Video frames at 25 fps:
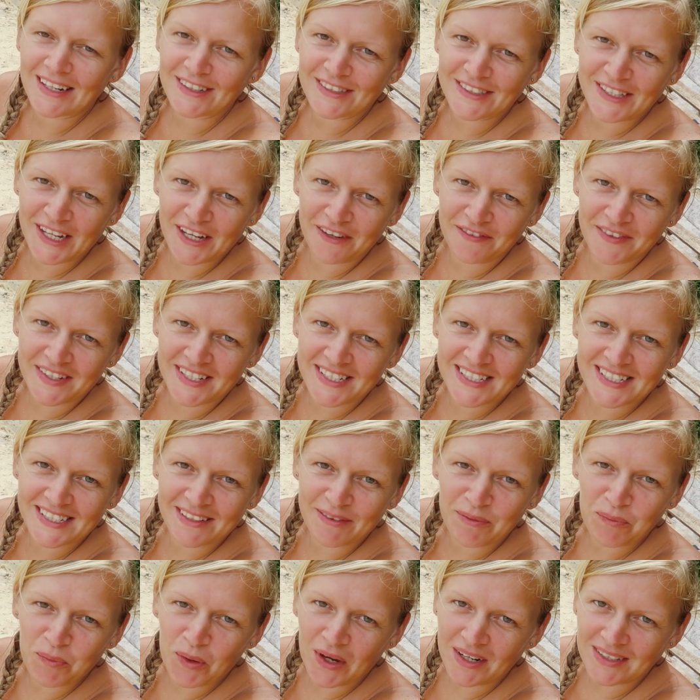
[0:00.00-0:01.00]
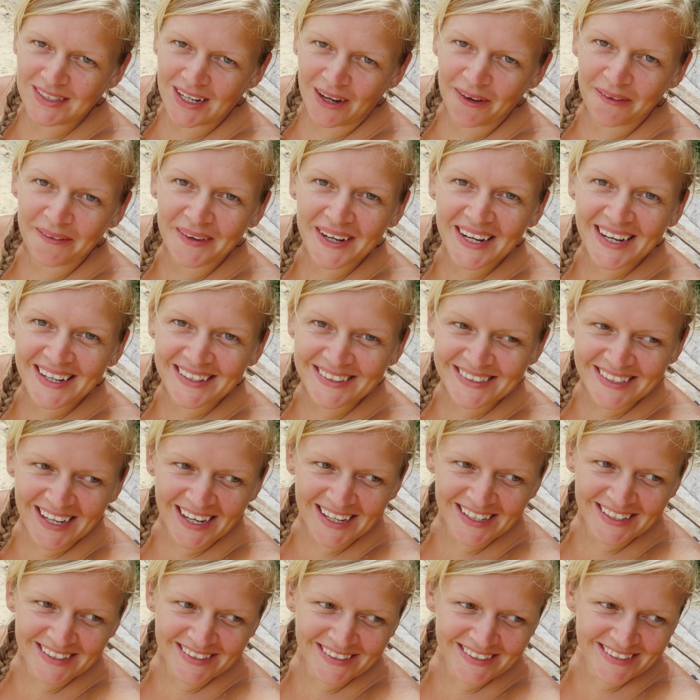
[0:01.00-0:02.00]
Self-service worked out in
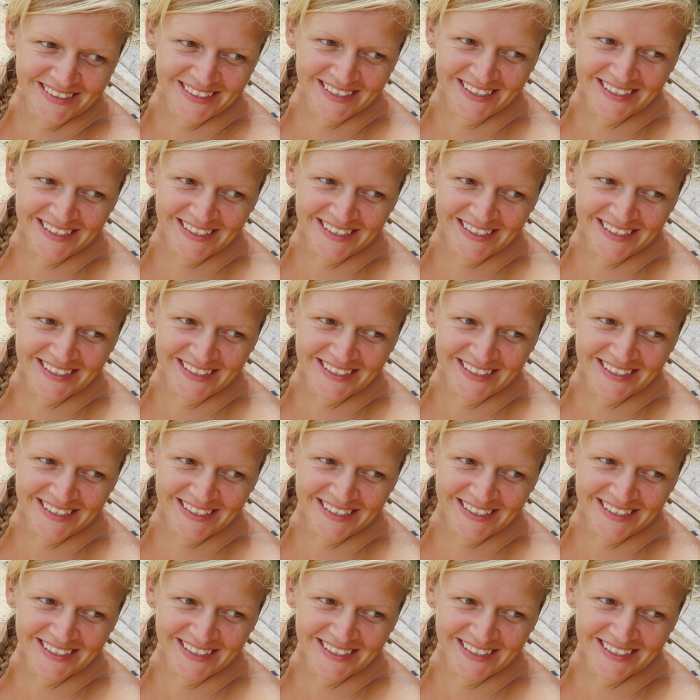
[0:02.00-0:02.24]
the end.